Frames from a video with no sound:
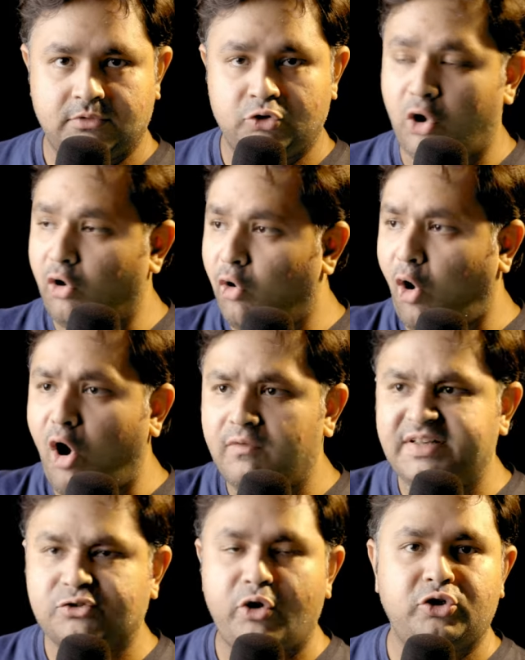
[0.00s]
you're
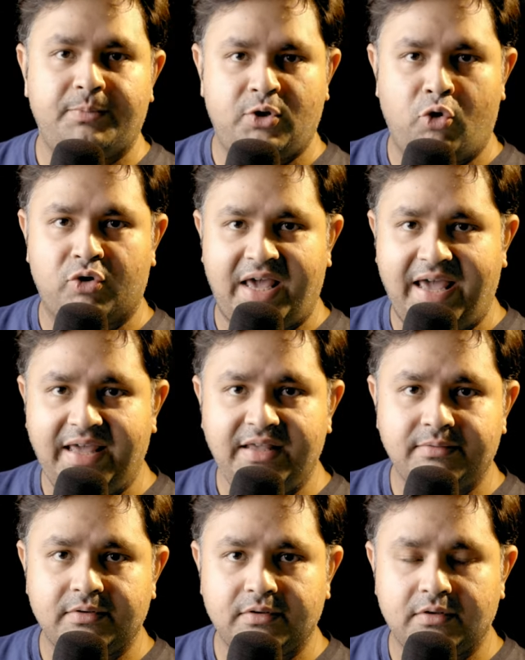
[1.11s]
always going to be
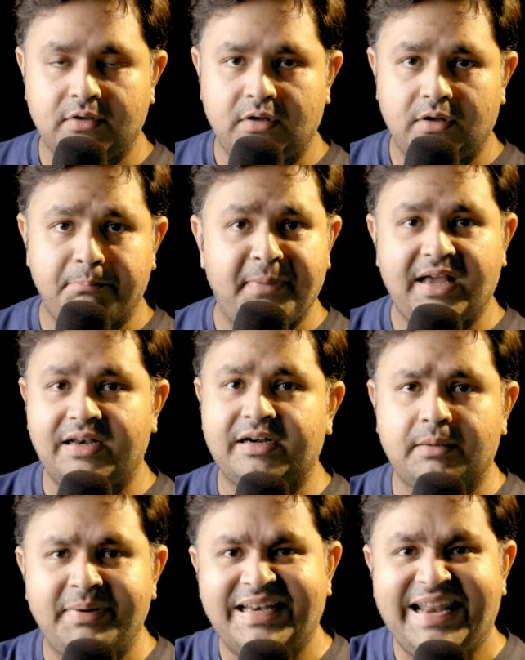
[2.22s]
okay being a little
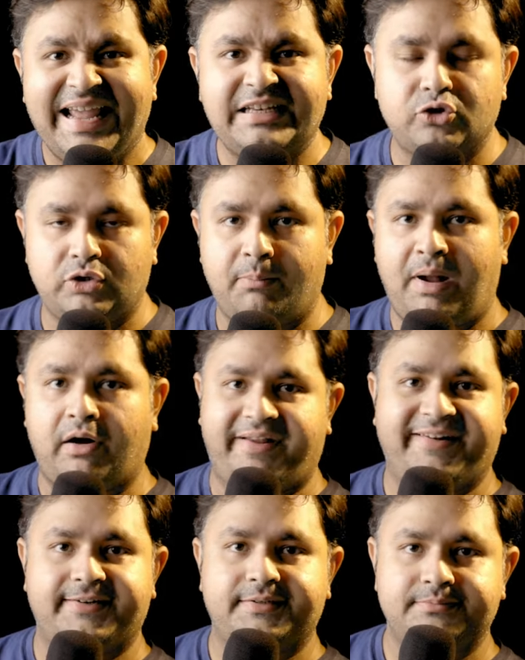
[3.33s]
bit late to the
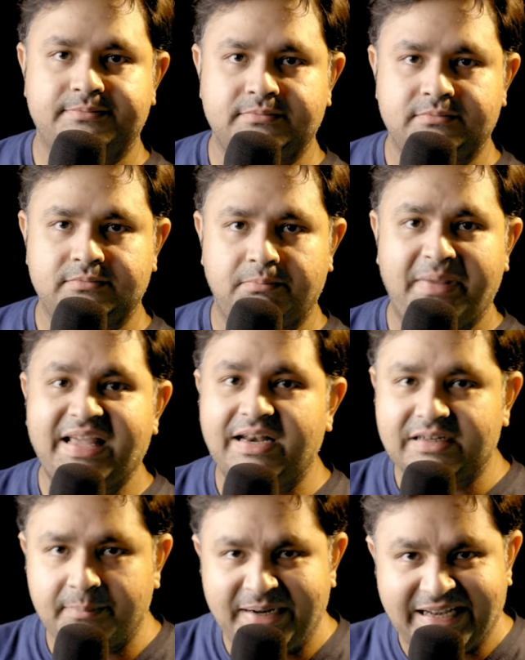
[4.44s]
market, being a
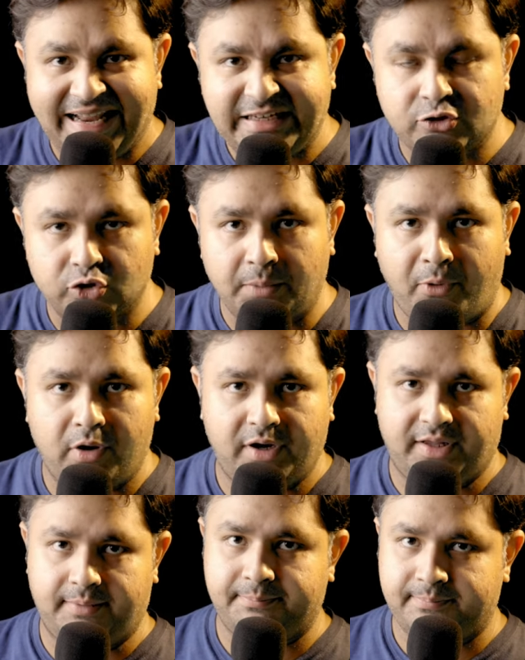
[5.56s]
little bit late to the
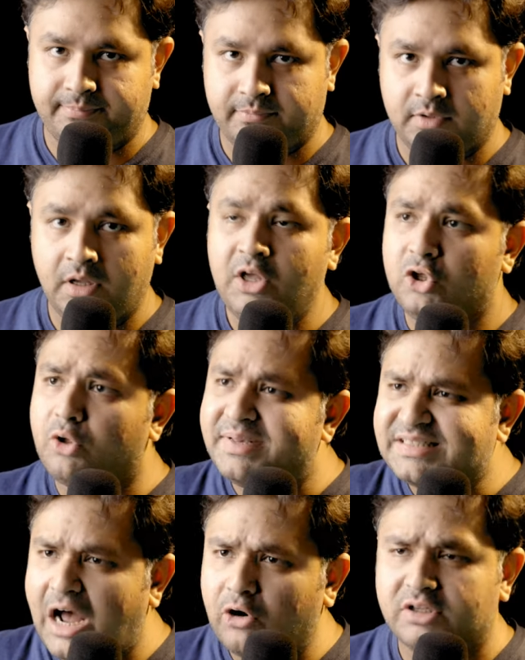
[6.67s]
party. You
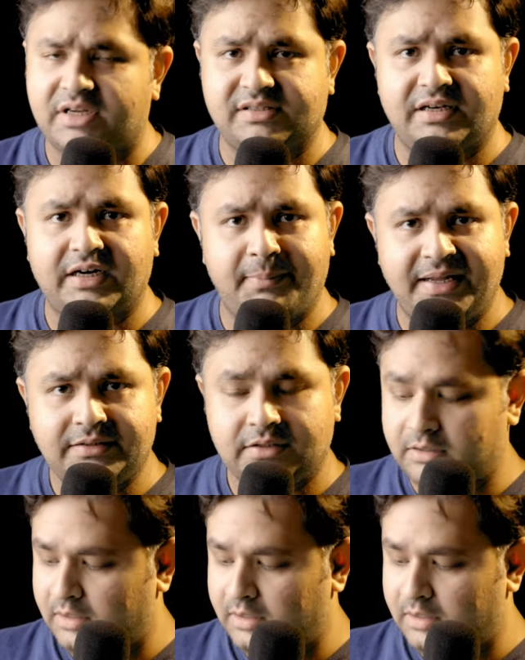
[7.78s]
miss out on a little bit,